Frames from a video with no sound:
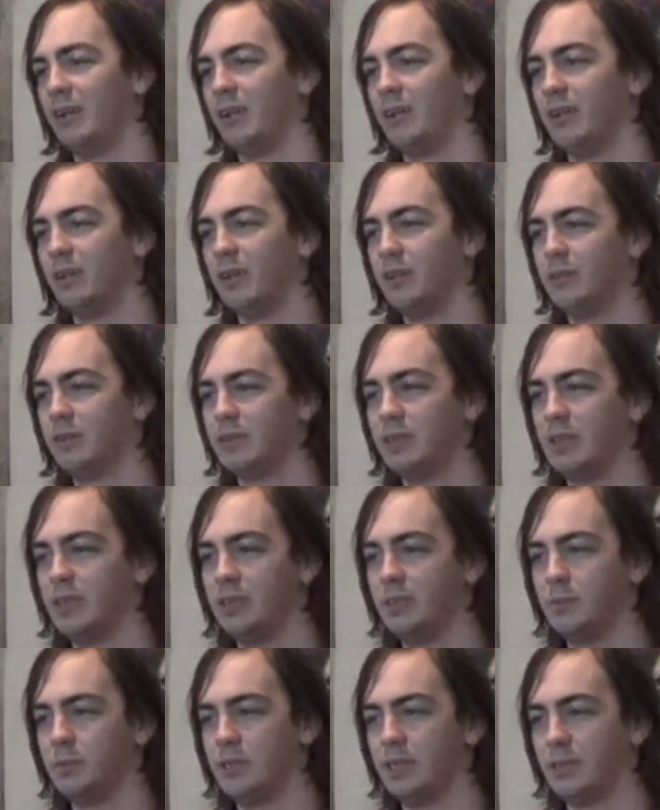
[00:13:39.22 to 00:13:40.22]
Going to Sand
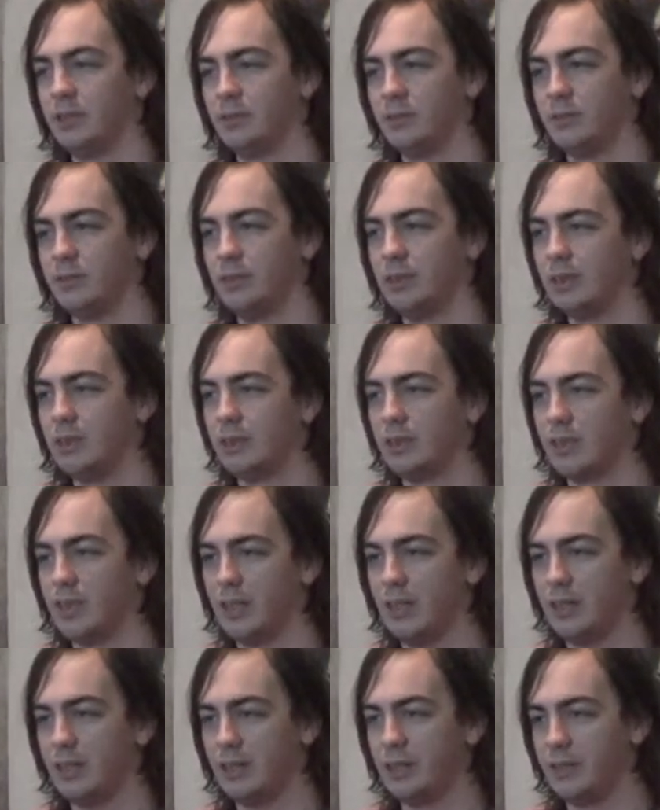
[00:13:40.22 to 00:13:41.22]
Gym Town is
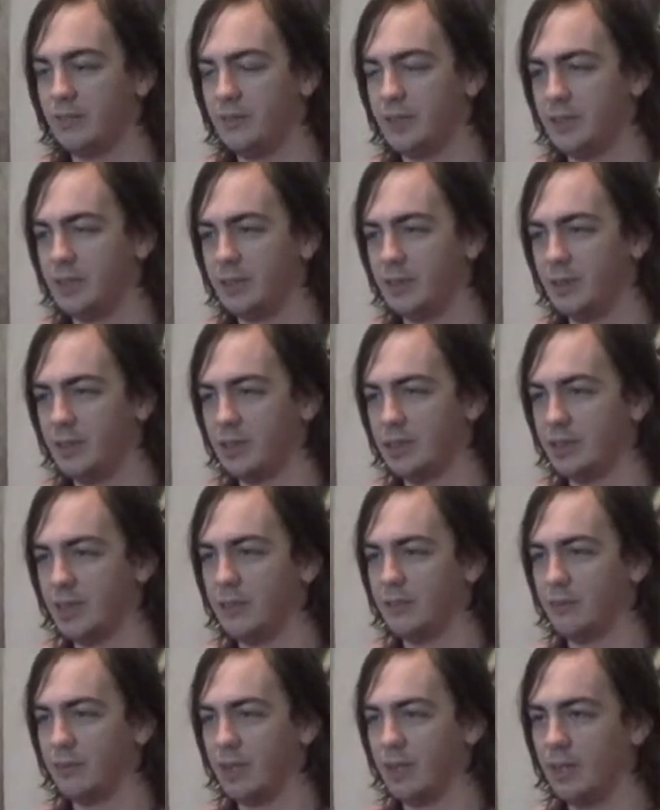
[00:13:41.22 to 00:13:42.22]
like an adventure in
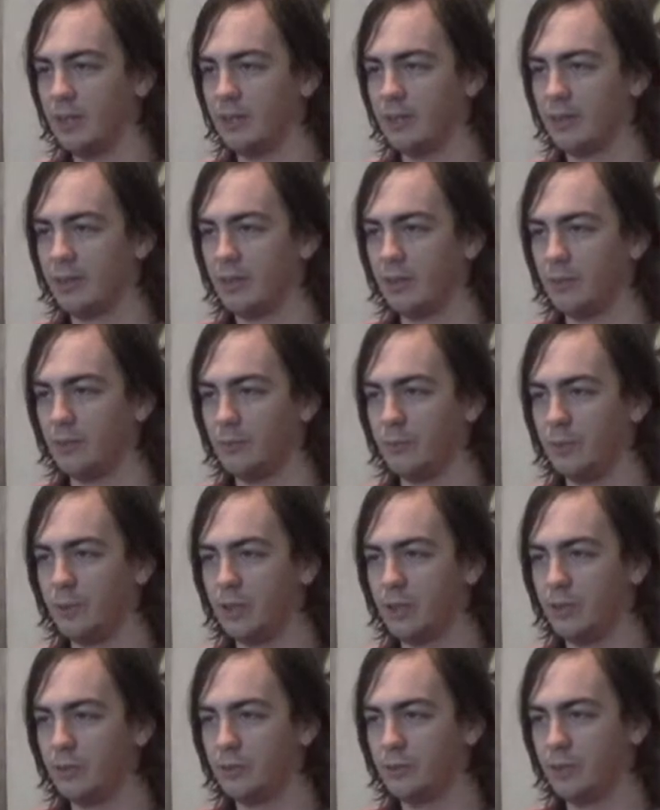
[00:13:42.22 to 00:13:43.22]
itself, right? With
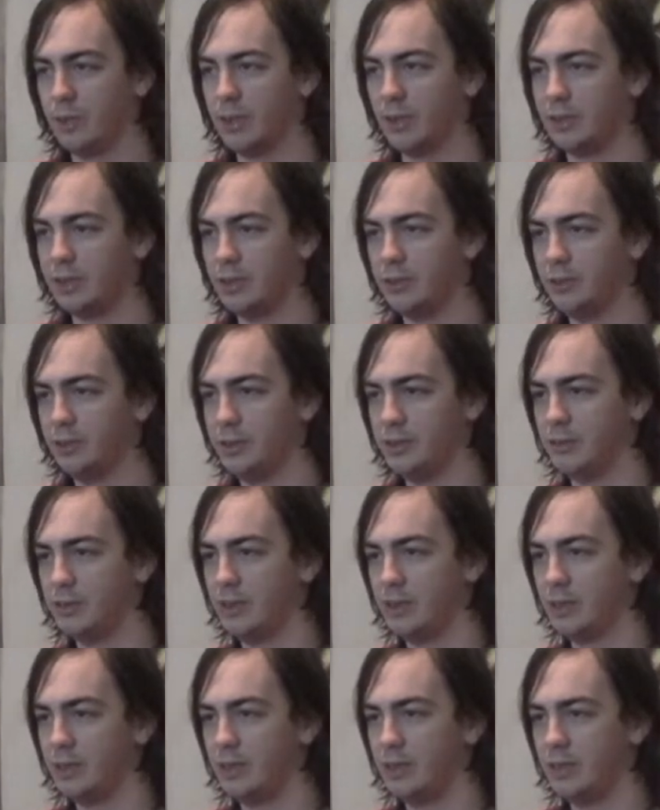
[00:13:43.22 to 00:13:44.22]
those running shoes, you
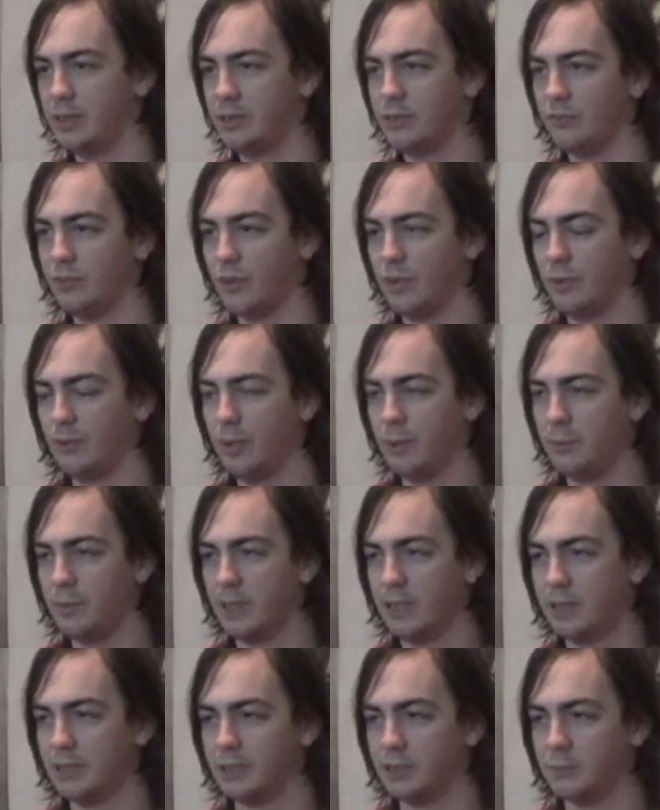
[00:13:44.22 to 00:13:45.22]
can get to faraway
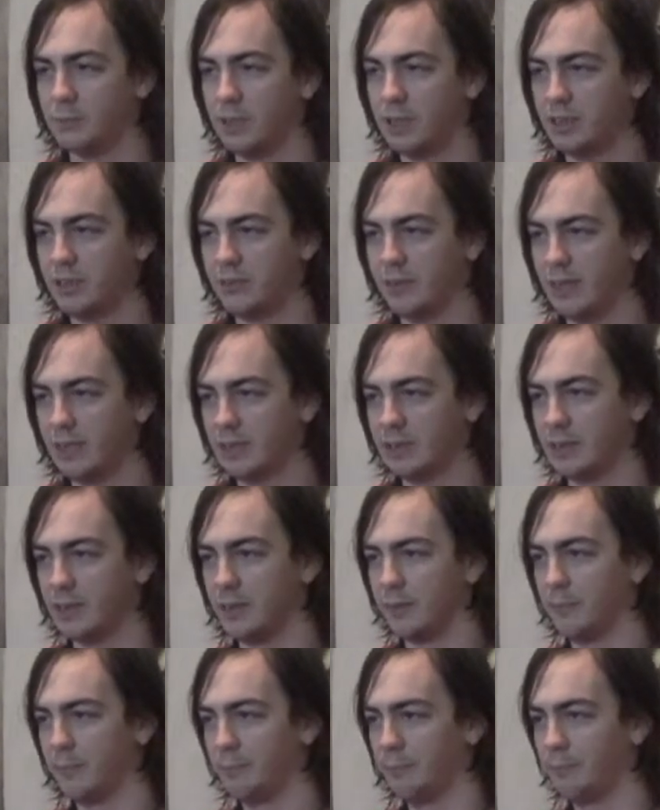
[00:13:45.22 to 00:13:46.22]
places much faster.
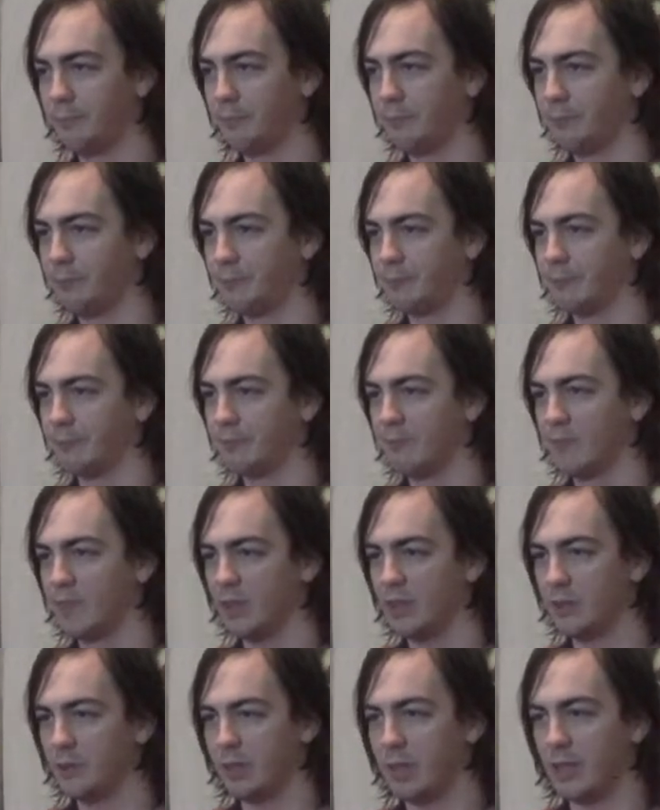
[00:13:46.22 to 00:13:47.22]

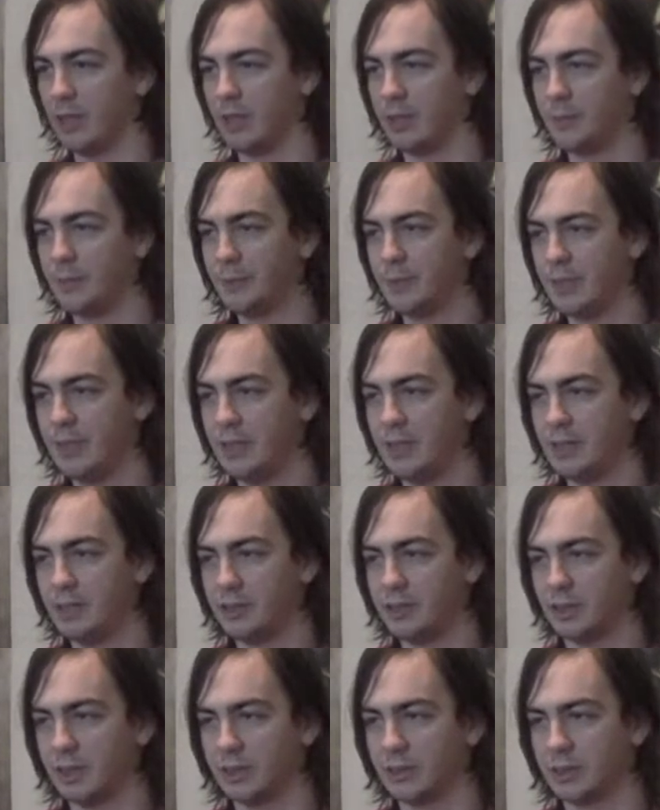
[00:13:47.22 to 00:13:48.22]
Okay, let me read the
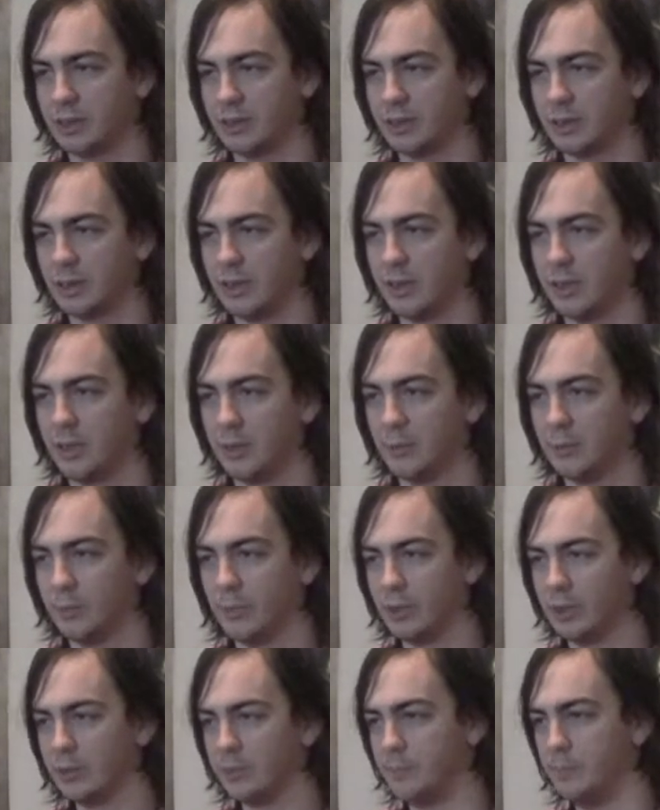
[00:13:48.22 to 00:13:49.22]
instructions.
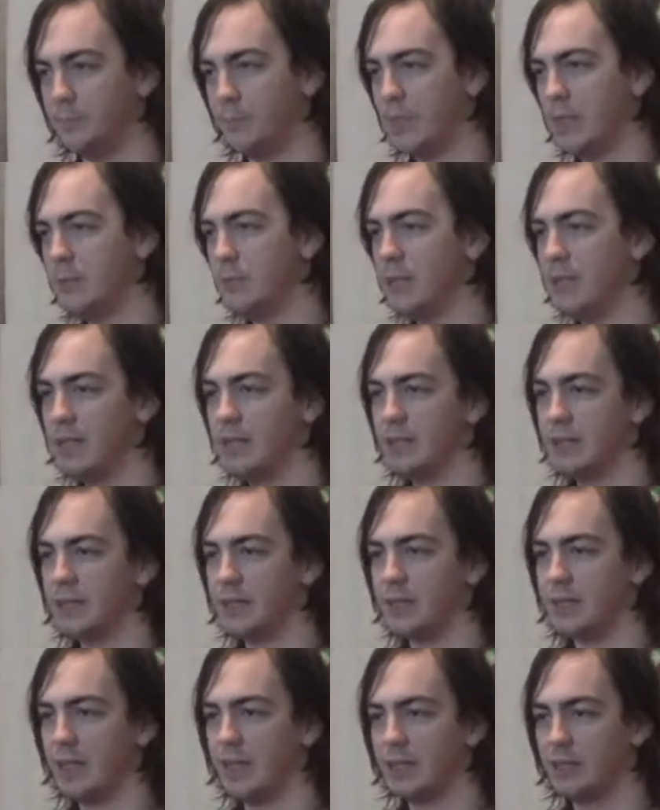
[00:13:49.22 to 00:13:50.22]
Press B button
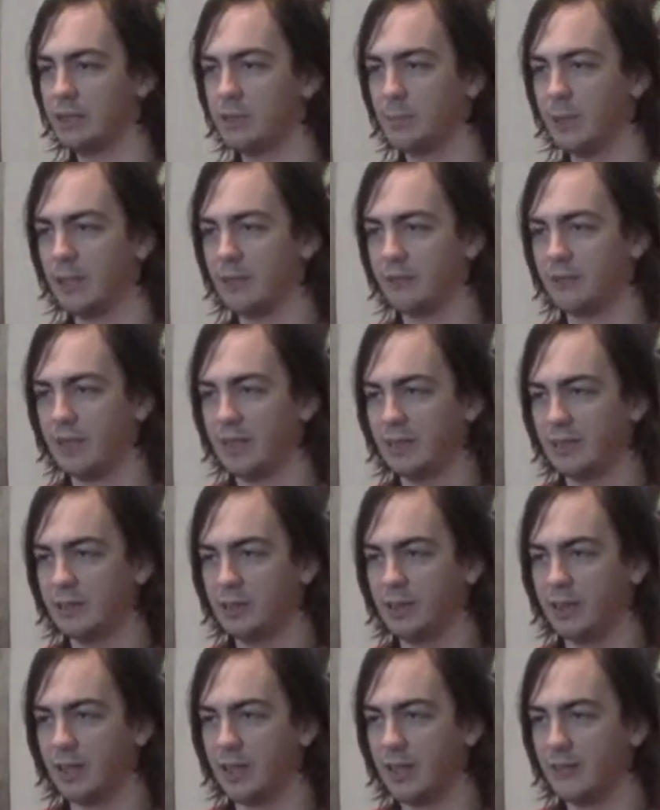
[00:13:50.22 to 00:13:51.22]
and dash about faster
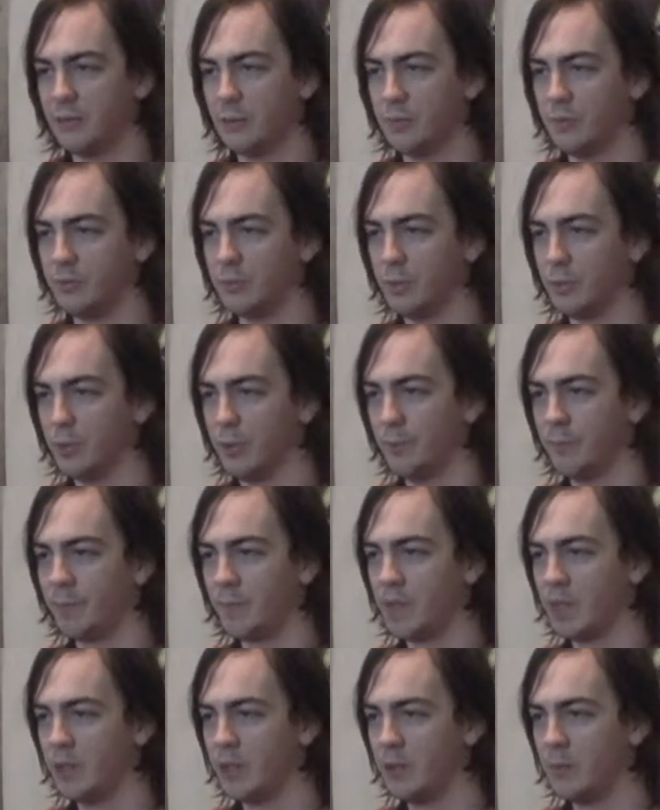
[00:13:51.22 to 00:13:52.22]
than ever before.
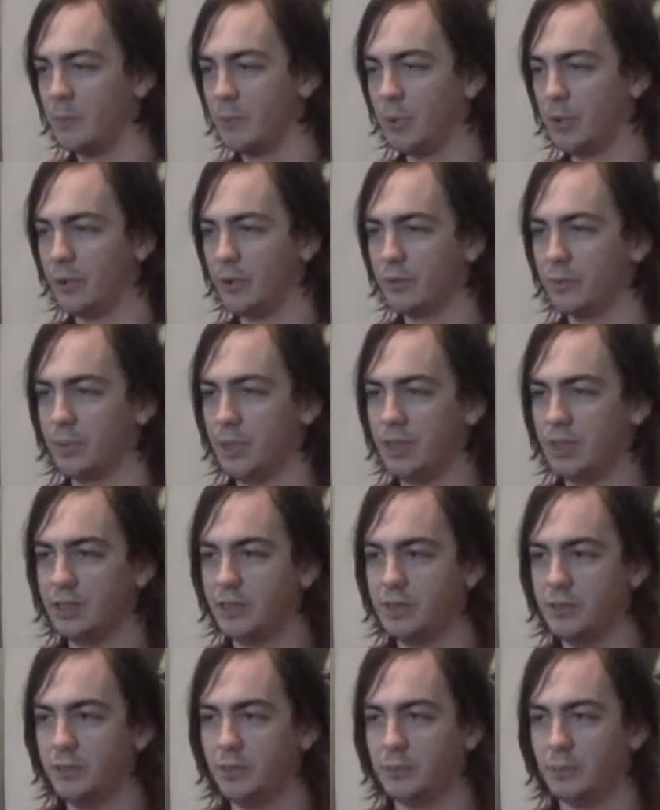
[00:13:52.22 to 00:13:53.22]
Put on the running
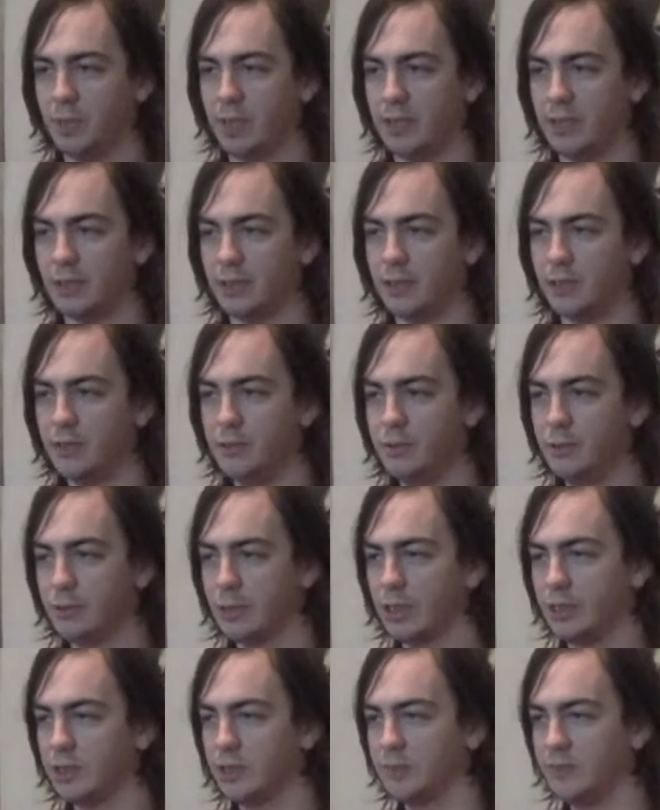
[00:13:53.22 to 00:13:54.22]
shoes and blaze new
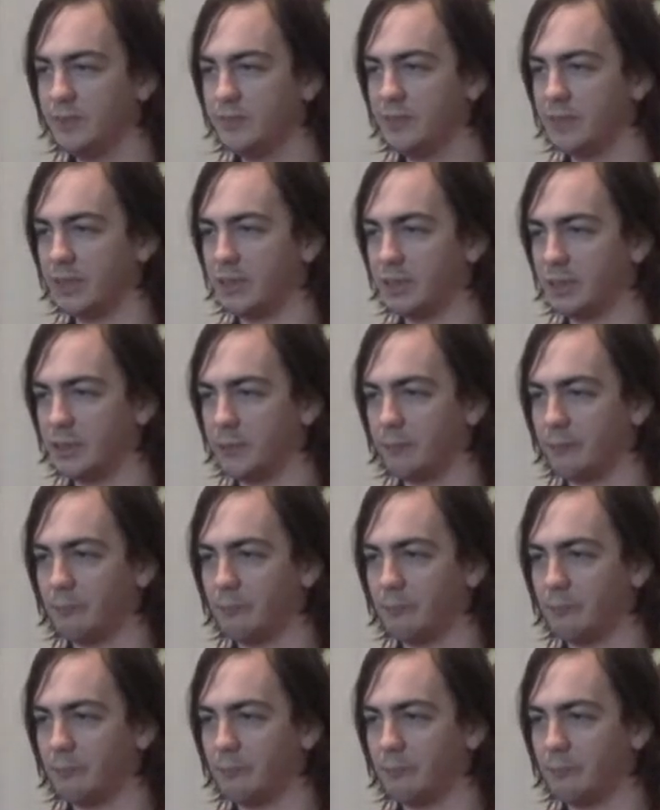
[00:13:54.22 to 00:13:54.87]
trails of adventure.